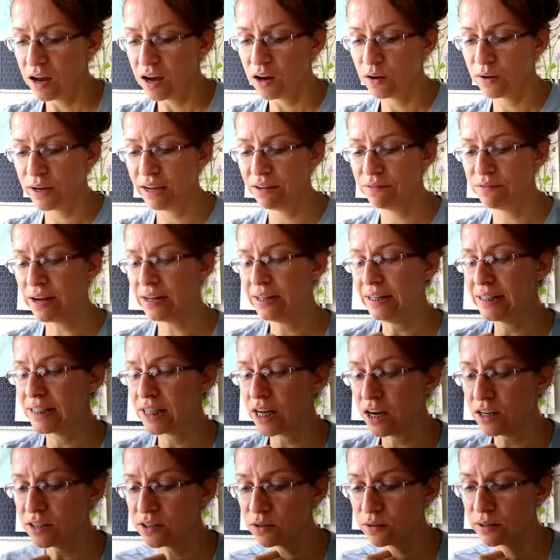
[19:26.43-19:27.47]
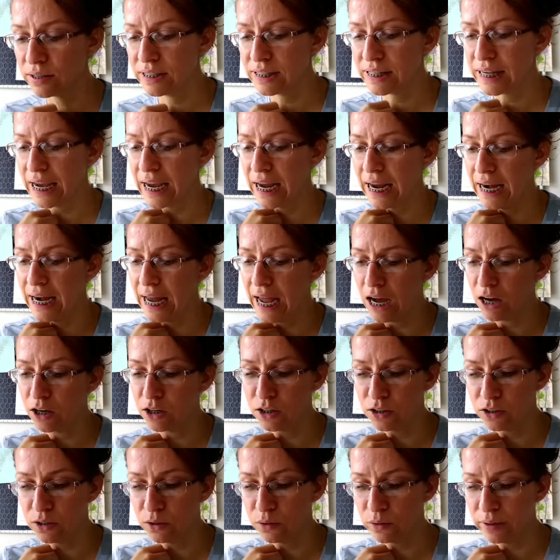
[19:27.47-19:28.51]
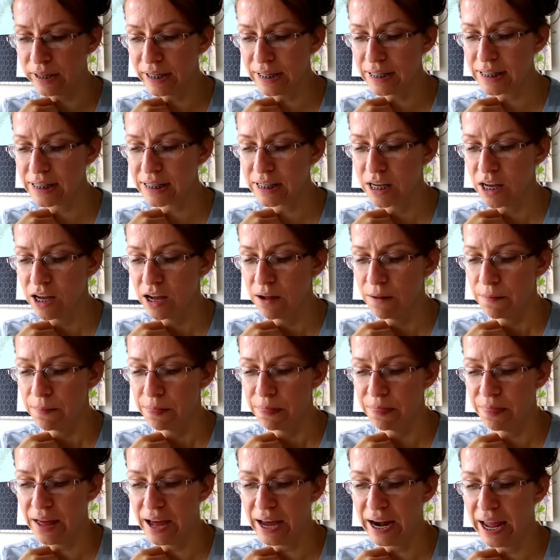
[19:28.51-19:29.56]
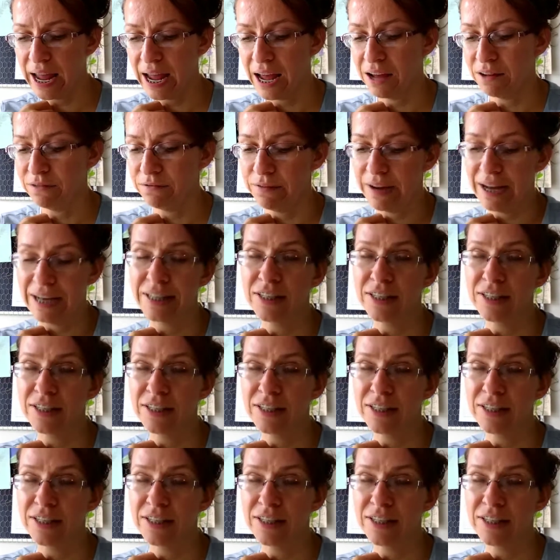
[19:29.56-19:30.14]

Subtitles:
Okay, violets also contain alkaloids that have